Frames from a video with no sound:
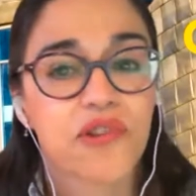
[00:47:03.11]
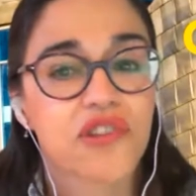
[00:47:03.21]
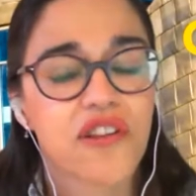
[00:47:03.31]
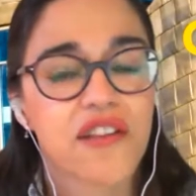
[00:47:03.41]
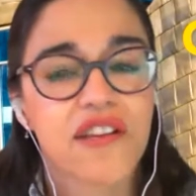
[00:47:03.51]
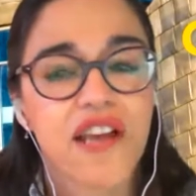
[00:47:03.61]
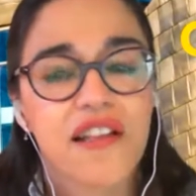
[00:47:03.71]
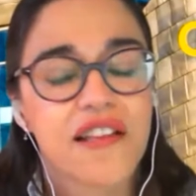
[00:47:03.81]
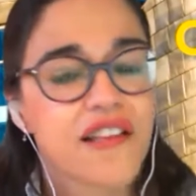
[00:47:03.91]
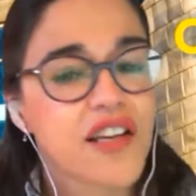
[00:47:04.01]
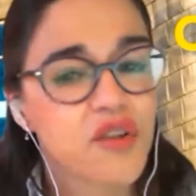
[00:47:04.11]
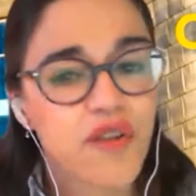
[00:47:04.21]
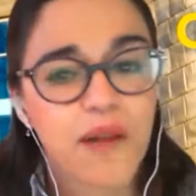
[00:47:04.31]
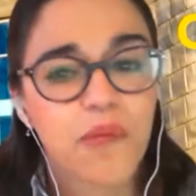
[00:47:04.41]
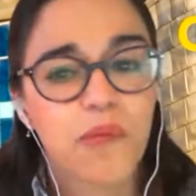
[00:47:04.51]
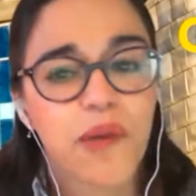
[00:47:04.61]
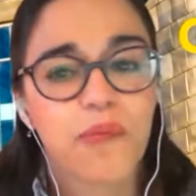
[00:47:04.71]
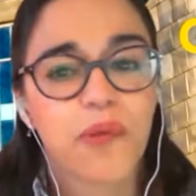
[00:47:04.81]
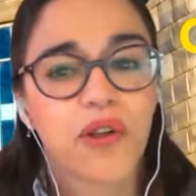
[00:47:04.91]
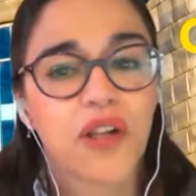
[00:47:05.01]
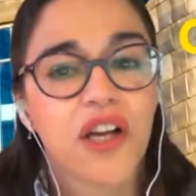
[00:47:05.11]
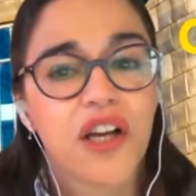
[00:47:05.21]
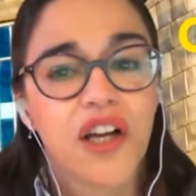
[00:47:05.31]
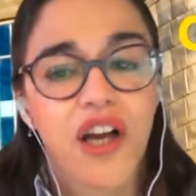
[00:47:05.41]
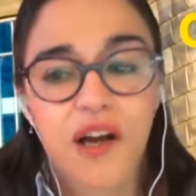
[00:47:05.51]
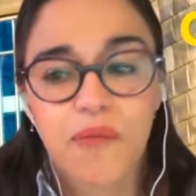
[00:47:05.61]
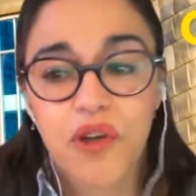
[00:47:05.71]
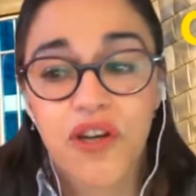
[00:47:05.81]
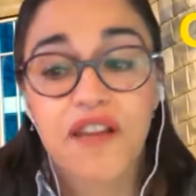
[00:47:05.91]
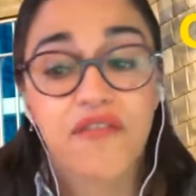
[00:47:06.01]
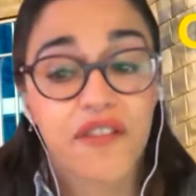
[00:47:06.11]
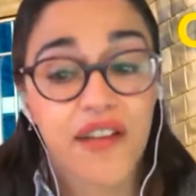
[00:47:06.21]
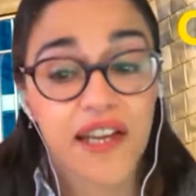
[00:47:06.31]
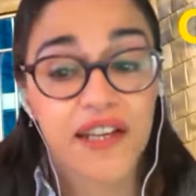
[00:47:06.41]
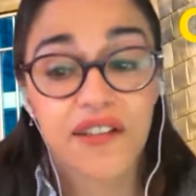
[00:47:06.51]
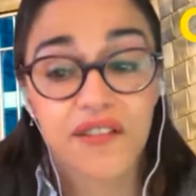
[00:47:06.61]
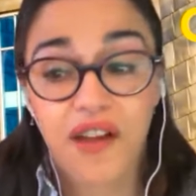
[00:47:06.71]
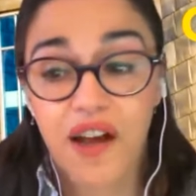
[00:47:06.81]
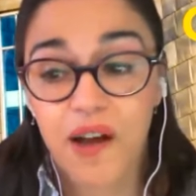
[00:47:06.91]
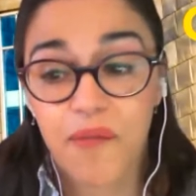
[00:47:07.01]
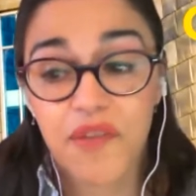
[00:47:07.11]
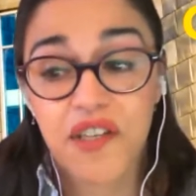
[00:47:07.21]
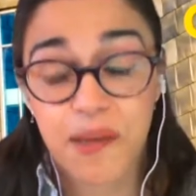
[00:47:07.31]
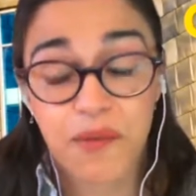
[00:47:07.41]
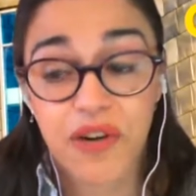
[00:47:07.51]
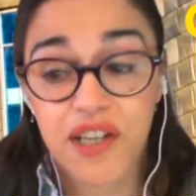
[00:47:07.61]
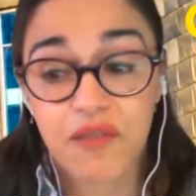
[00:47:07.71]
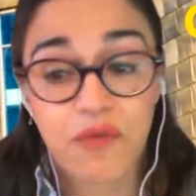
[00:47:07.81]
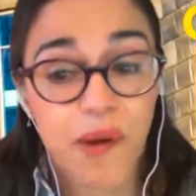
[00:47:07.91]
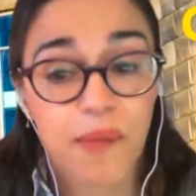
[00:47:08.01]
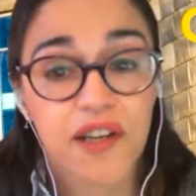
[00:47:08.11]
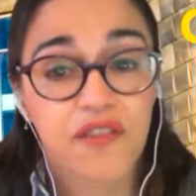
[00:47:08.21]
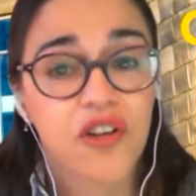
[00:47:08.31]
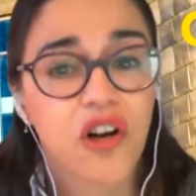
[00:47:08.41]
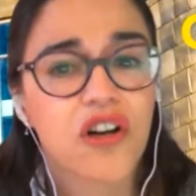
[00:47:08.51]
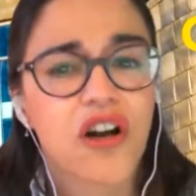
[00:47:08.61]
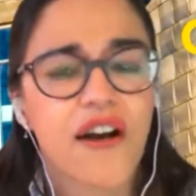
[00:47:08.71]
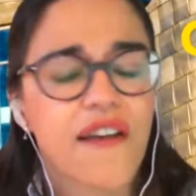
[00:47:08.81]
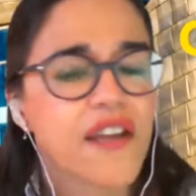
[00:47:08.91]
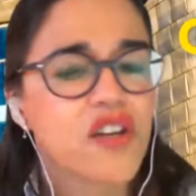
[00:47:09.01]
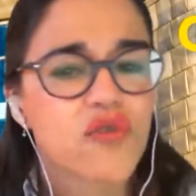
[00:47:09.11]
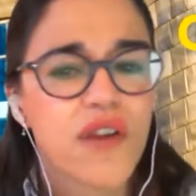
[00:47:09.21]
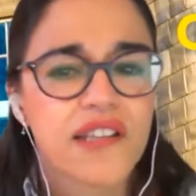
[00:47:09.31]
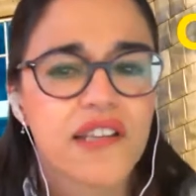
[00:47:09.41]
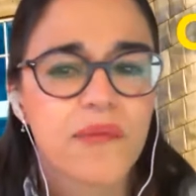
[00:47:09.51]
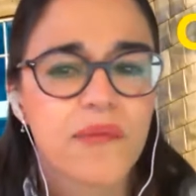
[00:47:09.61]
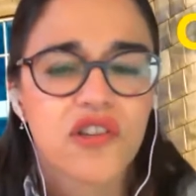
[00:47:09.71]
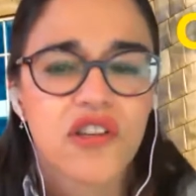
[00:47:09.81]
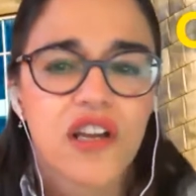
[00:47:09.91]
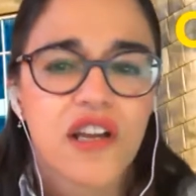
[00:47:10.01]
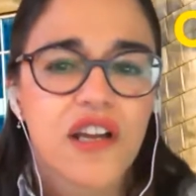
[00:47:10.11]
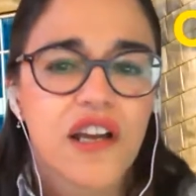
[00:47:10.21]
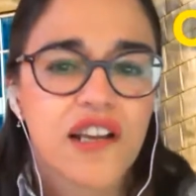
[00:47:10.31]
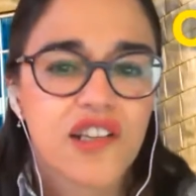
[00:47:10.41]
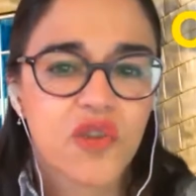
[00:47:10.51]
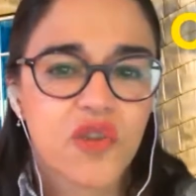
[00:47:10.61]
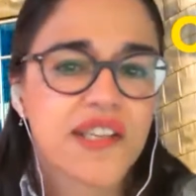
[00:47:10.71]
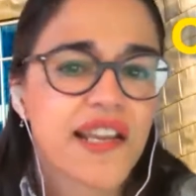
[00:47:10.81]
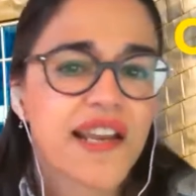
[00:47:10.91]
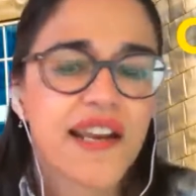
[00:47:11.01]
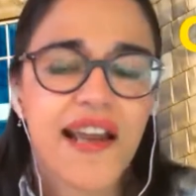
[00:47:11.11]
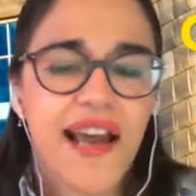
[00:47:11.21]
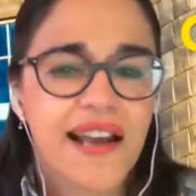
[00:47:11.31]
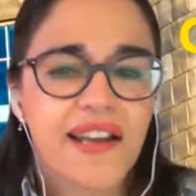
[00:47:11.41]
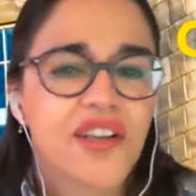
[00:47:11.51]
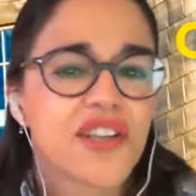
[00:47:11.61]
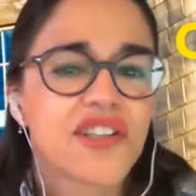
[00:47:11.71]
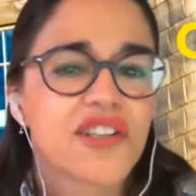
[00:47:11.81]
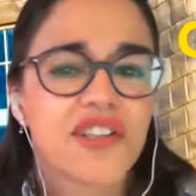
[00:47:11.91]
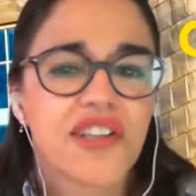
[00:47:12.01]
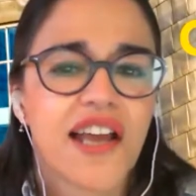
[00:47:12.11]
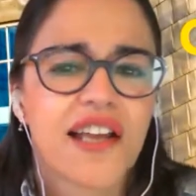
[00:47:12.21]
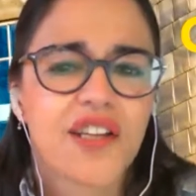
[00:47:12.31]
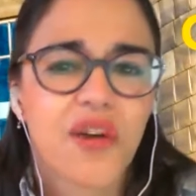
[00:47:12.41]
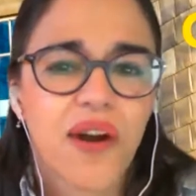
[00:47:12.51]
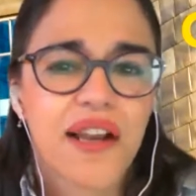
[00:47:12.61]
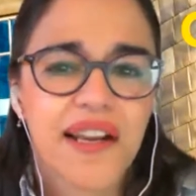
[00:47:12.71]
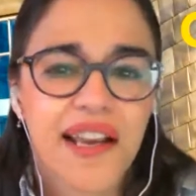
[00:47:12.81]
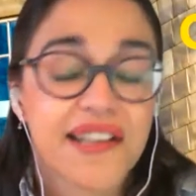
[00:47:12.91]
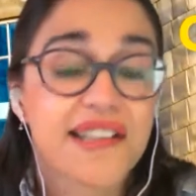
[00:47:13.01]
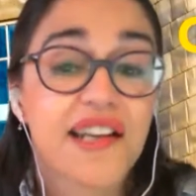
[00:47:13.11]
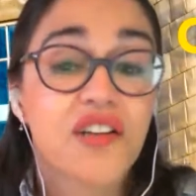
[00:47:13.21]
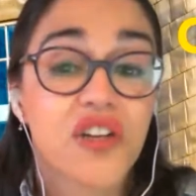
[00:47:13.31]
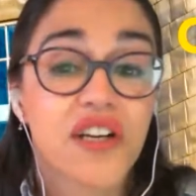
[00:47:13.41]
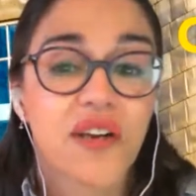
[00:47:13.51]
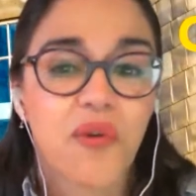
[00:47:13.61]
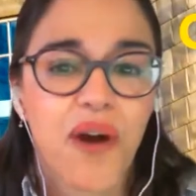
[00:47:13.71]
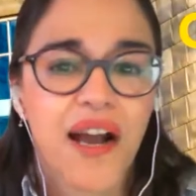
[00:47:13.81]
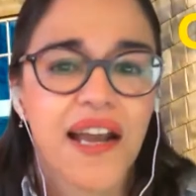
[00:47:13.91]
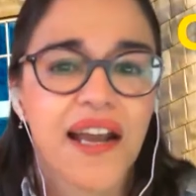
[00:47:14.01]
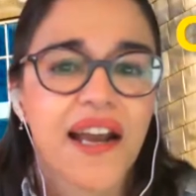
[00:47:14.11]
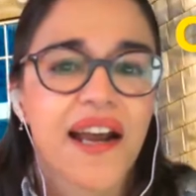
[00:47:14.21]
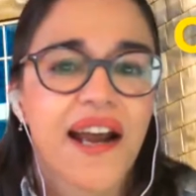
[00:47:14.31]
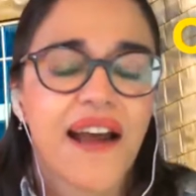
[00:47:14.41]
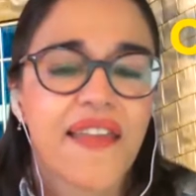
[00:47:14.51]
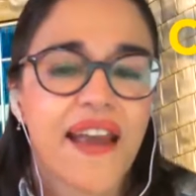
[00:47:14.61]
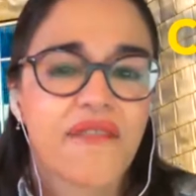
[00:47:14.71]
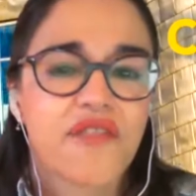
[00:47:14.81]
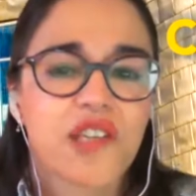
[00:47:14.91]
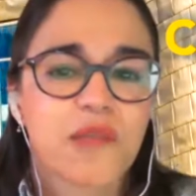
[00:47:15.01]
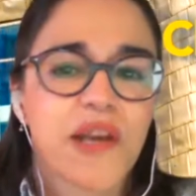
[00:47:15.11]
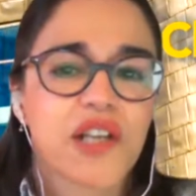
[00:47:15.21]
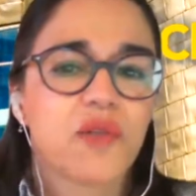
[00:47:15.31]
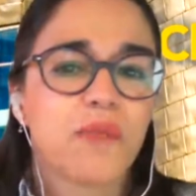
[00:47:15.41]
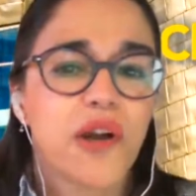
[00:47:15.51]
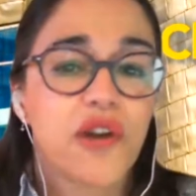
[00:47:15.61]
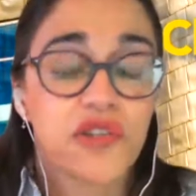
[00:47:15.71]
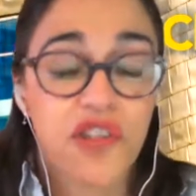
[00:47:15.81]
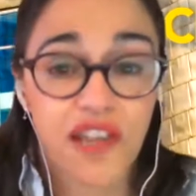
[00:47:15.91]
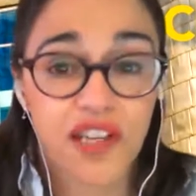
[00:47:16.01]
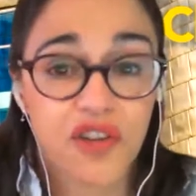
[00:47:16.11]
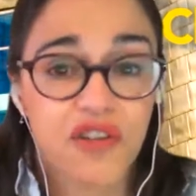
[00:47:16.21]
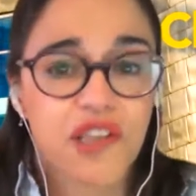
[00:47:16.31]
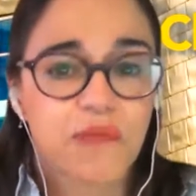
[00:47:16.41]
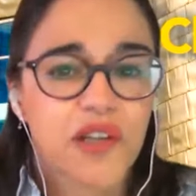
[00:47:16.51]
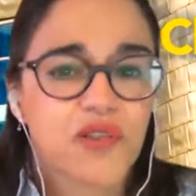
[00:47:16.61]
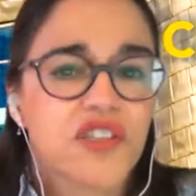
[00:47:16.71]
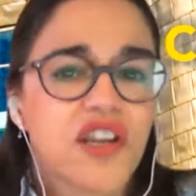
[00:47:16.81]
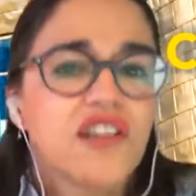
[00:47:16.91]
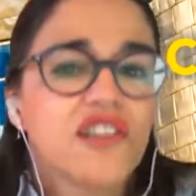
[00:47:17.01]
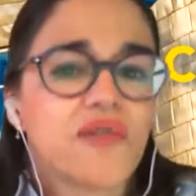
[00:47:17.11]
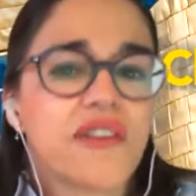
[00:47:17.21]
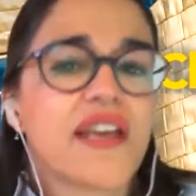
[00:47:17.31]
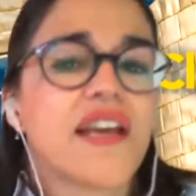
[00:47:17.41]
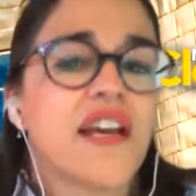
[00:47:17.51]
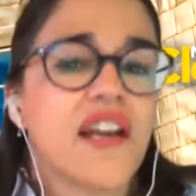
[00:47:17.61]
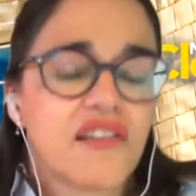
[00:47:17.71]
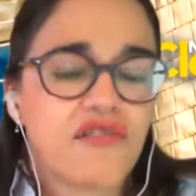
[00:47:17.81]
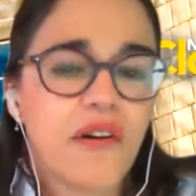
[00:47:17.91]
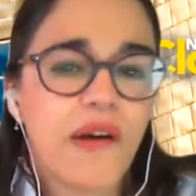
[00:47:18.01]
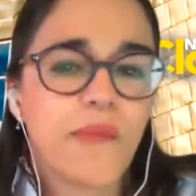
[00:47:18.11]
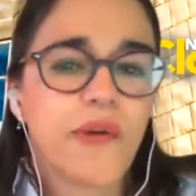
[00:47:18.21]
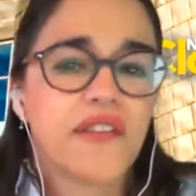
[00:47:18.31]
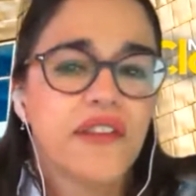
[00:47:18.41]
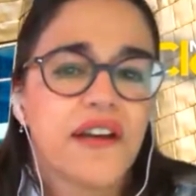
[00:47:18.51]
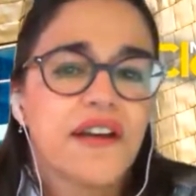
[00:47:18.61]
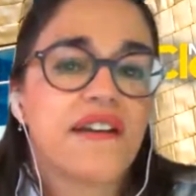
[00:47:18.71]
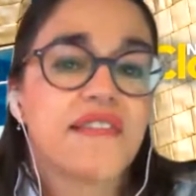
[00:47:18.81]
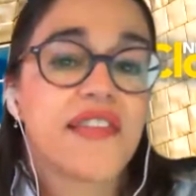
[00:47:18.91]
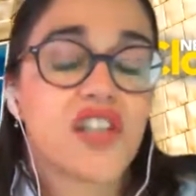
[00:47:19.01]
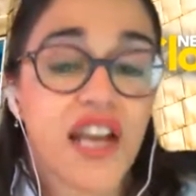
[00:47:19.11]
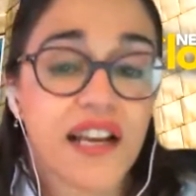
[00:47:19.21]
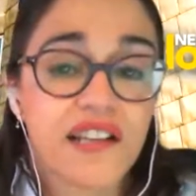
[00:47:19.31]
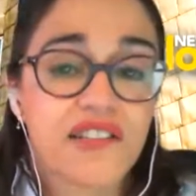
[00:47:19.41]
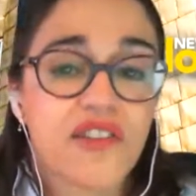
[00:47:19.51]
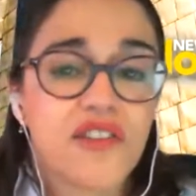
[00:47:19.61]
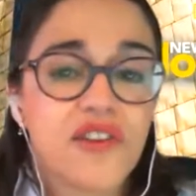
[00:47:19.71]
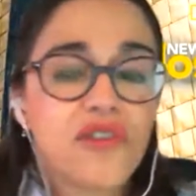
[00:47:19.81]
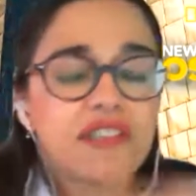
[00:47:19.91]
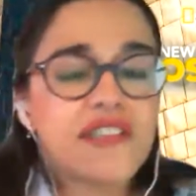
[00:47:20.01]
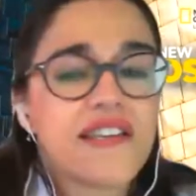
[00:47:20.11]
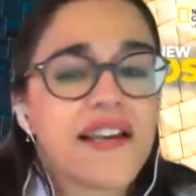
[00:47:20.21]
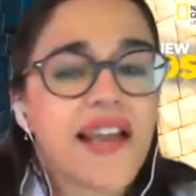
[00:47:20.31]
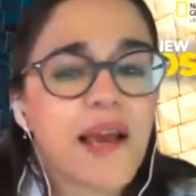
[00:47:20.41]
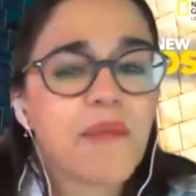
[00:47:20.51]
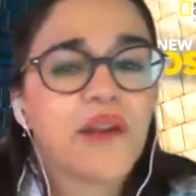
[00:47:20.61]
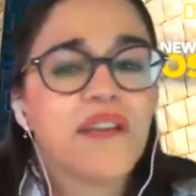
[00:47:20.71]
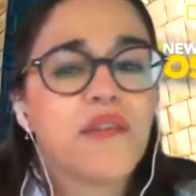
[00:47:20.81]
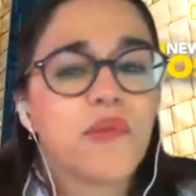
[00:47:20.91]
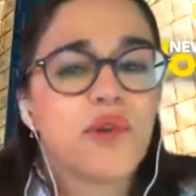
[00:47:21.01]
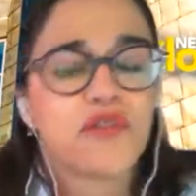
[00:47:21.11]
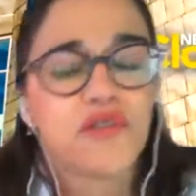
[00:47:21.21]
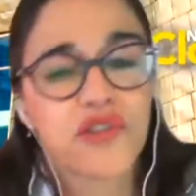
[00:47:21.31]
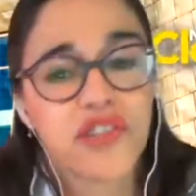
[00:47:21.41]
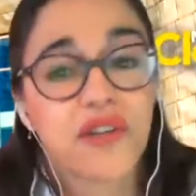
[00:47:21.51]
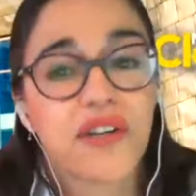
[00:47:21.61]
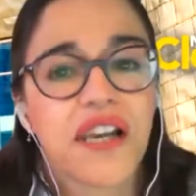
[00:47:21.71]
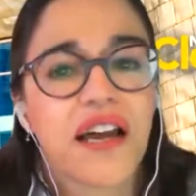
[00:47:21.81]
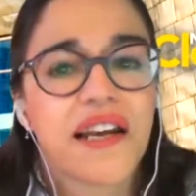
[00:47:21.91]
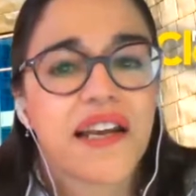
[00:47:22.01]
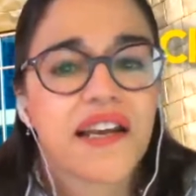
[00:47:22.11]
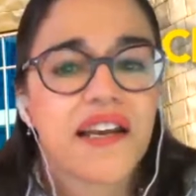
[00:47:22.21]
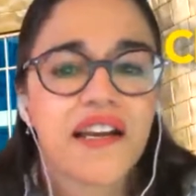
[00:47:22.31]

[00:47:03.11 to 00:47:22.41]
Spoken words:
So these incredible people who live in the Democratic Republic of Congo, and they dress in the most exquisite, elegant, and quite eccentric way. And they have this special pose that they do, this special dance where they throw open their jacket so that you can see the label and the beautiful silk lining.